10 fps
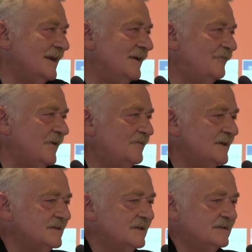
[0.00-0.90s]
late
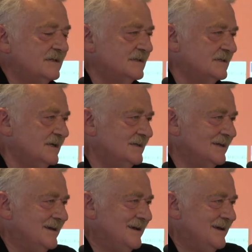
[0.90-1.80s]
50s and the
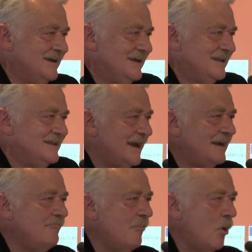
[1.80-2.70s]
60s,
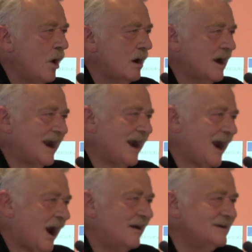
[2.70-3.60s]
then more
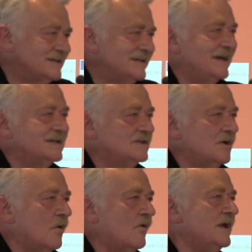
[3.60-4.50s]

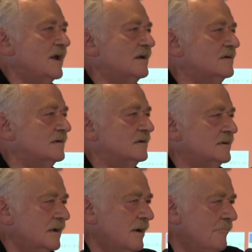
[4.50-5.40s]

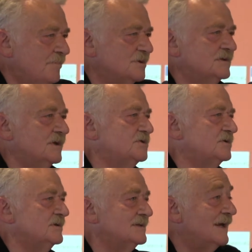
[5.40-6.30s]
context-oriented
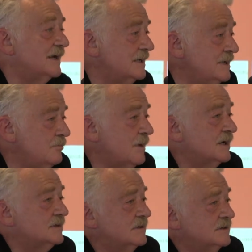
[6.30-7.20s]
positions like
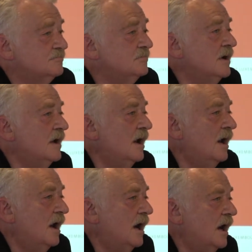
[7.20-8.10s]
neo-Marxism,
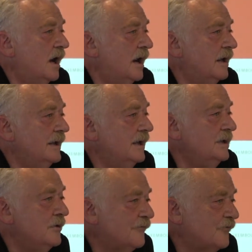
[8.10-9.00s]

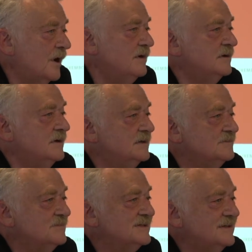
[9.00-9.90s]

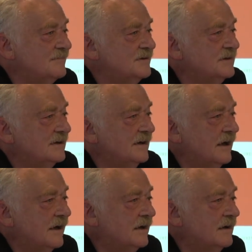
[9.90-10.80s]
neo-Freudianism, something
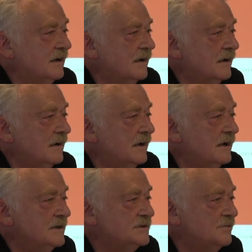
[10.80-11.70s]
like
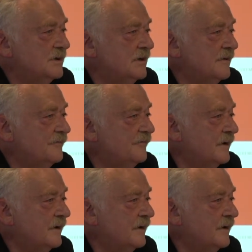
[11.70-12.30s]
history of